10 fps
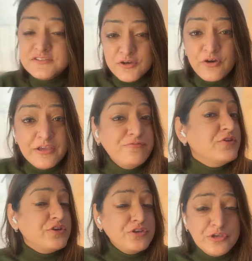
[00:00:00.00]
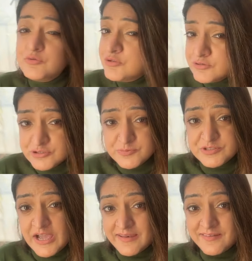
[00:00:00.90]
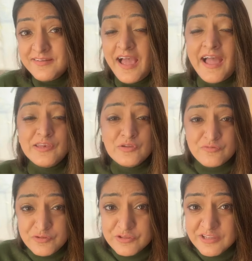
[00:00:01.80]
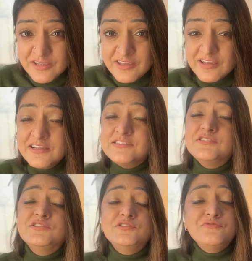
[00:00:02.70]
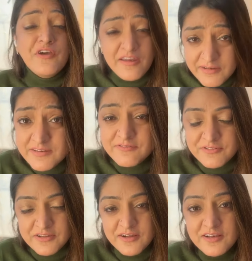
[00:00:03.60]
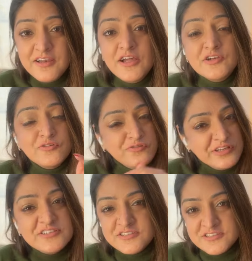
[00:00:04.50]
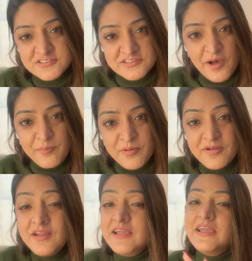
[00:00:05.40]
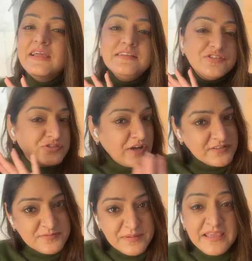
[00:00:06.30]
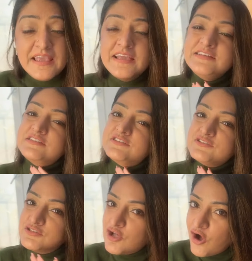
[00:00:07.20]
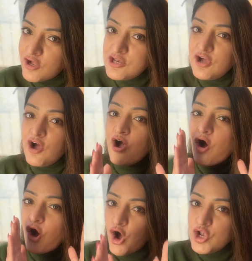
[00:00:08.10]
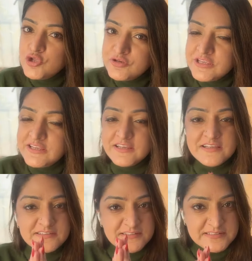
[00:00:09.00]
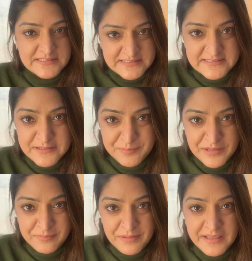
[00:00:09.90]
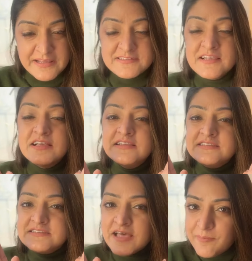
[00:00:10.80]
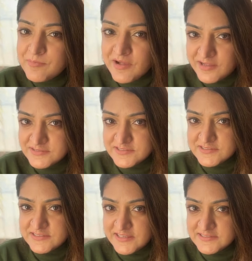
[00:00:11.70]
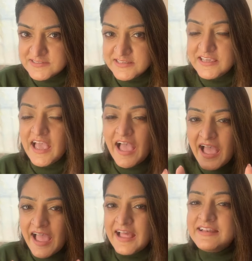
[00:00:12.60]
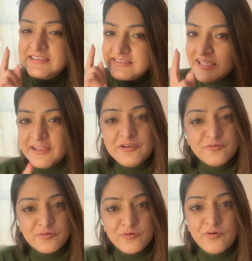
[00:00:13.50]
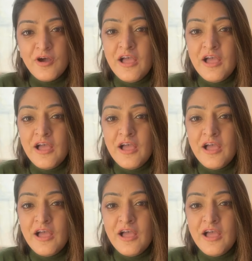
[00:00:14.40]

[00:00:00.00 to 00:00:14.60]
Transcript: So if you're a new YouTube channel and if you think it's very difficult to reach this number, trust me, it is not. All you need is a system in place, some consistency, and there you go.